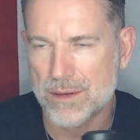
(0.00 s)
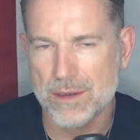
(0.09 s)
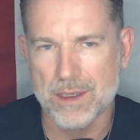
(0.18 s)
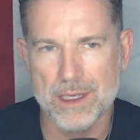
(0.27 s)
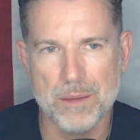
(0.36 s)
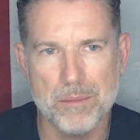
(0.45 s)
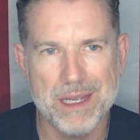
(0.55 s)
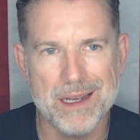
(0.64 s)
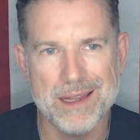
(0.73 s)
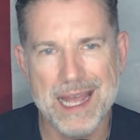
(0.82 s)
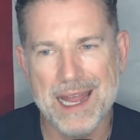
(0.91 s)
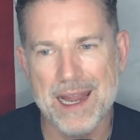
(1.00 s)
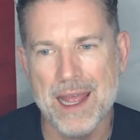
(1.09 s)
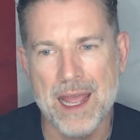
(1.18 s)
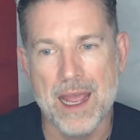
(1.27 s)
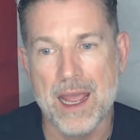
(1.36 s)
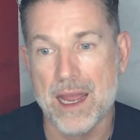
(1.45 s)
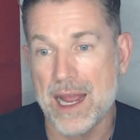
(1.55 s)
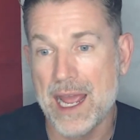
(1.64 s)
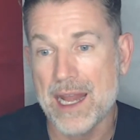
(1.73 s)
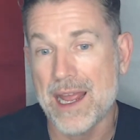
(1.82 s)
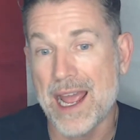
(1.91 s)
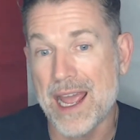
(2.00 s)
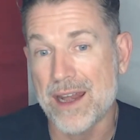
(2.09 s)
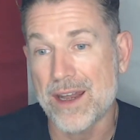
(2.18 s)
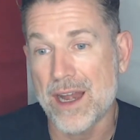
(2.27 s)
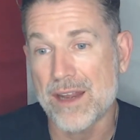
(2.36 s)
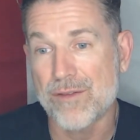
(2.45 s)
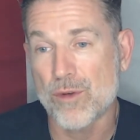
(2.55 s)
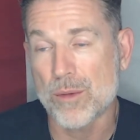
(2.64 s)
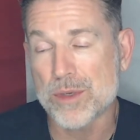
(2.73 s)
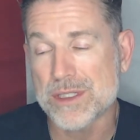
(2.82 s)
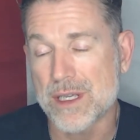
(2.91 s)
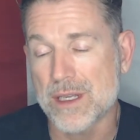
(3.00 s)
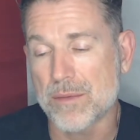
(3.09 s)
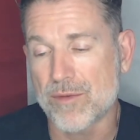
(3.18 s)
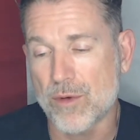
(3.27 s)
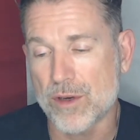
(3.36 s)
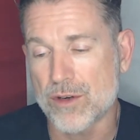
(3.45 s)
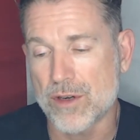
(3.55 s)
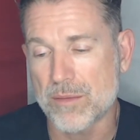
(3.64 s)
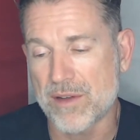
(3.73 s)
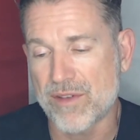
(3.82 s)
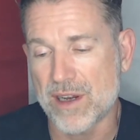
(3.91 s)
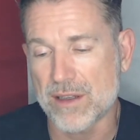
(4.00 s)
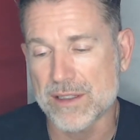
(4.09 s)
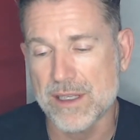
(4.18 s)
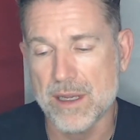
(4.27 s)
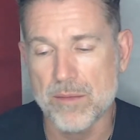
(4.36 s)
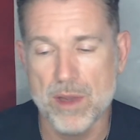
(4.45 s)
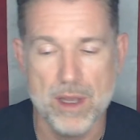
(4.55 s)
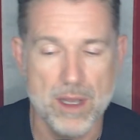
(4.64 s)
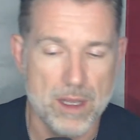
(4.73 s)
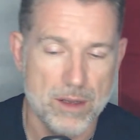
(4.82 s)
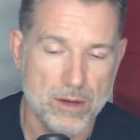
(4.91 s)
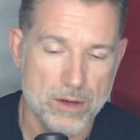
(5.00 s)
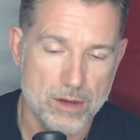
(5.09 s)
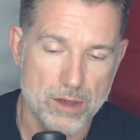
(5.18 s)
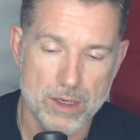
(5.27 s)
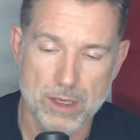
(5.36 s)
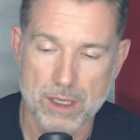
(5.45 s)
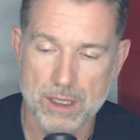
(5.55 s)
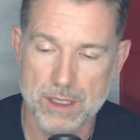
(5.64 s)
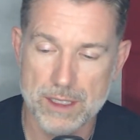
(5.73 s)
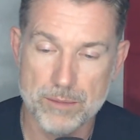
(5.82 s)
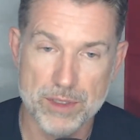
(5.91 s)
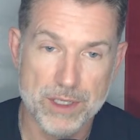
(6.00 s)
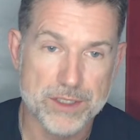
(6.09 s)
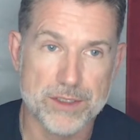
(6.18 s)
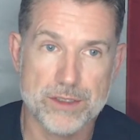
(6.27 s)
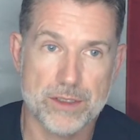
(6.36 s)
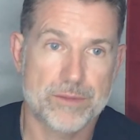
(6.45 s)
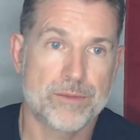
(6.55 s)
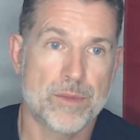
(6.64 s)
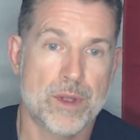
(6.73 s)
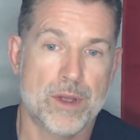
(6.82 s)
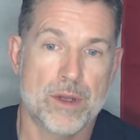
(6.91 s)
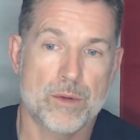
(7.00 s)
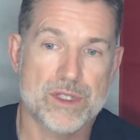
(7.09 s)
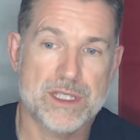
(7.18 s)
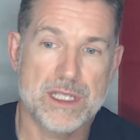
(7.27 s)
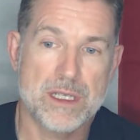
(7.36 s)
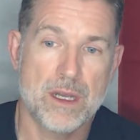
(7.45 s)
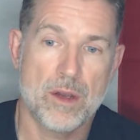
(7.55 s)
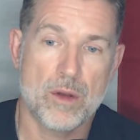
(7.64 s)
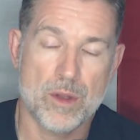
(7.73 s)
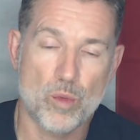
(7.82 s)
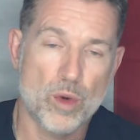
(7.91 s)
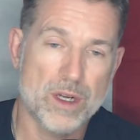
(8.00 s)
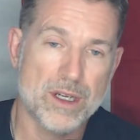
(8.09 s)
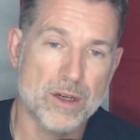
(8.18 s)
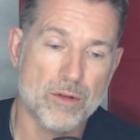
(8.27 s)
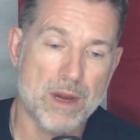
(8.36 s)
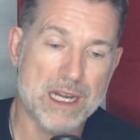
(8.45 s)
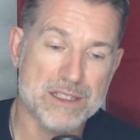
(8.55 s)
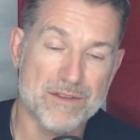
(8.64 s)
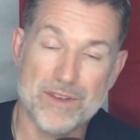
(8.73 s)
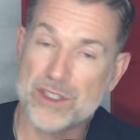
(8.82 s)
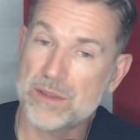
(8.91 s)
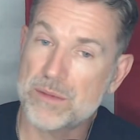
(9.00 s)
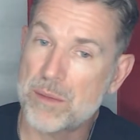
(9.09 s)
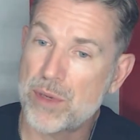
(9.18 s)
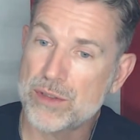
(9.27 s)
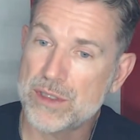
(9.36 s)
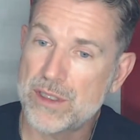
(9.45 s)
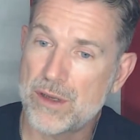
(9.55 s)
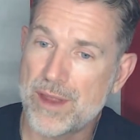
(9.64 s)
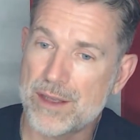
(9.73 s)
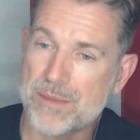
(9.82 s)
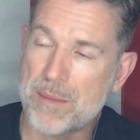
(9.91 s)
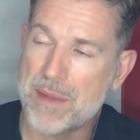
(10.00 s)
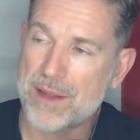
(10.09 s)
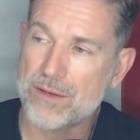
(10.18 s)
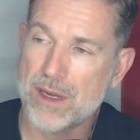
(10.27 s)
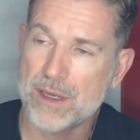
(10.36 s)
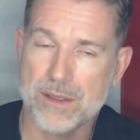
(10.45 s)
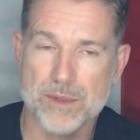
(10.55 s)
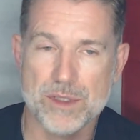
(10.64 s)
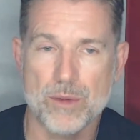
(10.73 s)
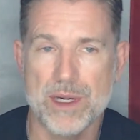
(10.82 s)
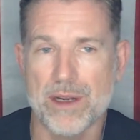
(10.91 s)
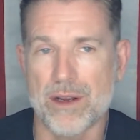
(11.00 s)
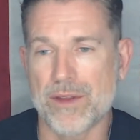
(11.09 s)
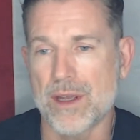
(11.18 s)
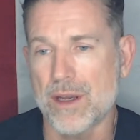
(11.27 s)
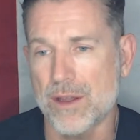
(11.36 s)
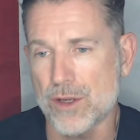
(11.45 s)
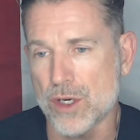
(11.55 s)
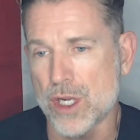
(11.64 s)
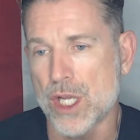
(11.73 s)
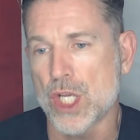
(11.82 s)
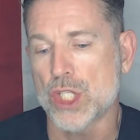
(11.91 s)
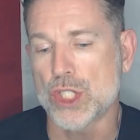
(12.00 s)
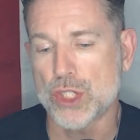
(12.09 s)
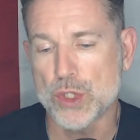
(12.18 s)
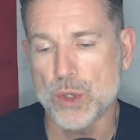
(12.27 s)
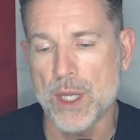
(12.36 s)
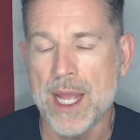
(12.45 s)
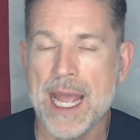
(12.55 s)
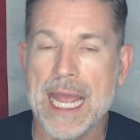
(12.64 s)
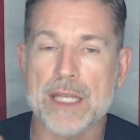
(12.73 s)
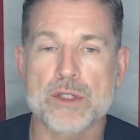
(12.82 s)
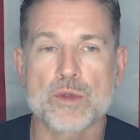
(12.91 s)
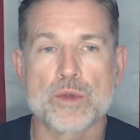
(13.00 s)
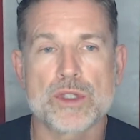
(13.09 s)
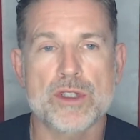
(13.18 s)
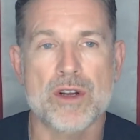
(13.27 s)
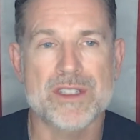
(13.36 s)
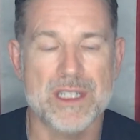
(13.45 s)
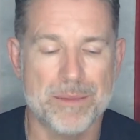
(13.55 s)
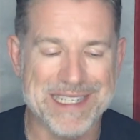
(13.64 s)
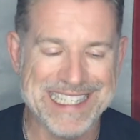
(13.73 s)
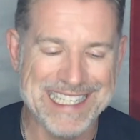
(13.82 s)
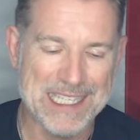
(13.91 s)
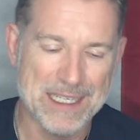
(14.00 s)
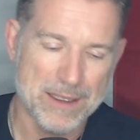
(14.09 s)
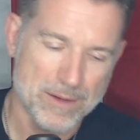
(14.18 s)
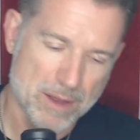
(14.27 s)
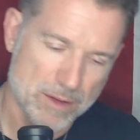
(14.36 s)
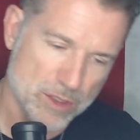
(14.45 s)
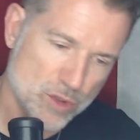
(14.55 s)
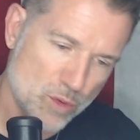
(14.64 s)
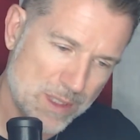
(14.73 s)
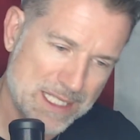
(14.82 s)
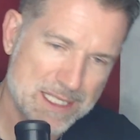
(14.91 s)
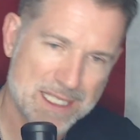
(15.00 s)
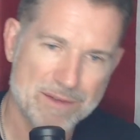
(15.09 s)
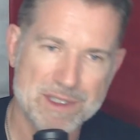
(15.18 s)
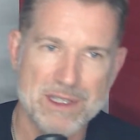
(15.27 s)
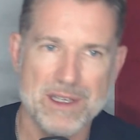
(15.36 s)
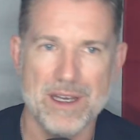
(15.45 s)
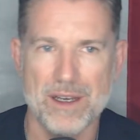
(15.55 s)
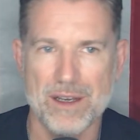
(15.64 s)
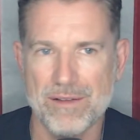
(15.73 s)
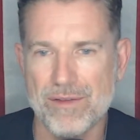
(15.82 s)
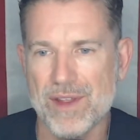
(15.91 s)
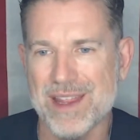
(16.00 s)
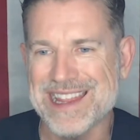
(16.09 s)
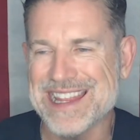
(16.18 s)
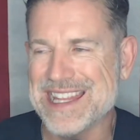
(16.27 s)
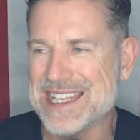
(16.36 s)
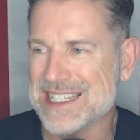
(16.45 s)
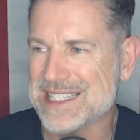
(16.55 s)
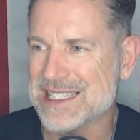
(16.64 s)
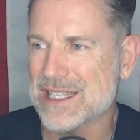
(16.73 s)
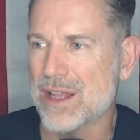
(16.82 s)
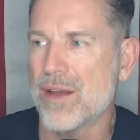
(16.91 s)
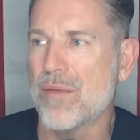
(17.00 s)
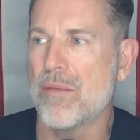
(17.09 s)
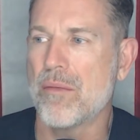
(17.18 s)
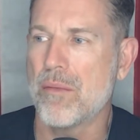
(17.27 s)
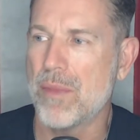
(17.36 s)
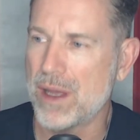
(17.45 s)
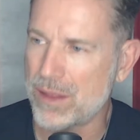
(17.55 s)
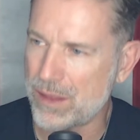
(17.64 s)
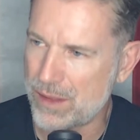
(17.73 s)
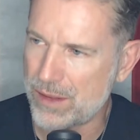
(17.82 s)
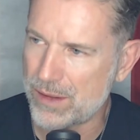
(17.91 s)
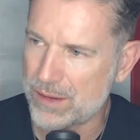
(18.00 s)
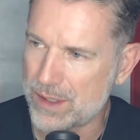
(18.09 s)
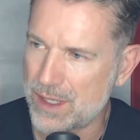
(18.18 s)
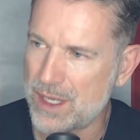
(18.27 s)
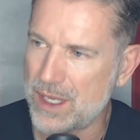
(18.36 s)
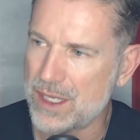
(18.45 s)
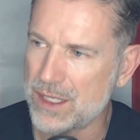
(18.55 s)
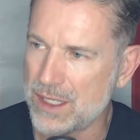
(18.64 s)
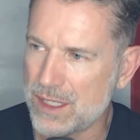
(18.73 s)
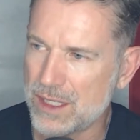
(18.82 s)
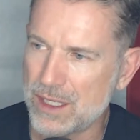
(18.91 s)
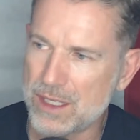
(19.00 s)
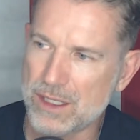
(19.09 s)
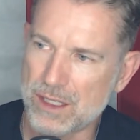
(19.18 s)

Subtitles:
Gonna get a B on that. And I had a 94% before I turned in my final exam on in production. So we'll see. Only one grade has officially been posted though, and that was my math grade. So I'm still waiting on the other two. And school starts up again the 27th of this month. Yeah.